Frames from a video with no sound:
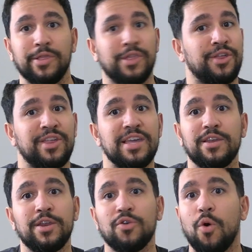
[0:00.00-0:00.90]
the
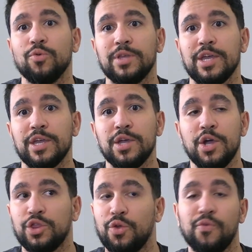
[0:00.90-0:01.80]
season is only
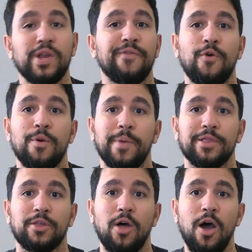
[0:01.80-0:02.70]
3 to 4
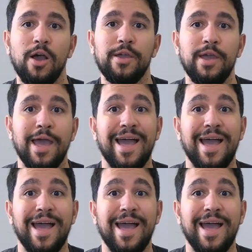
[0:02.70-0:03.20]
months long,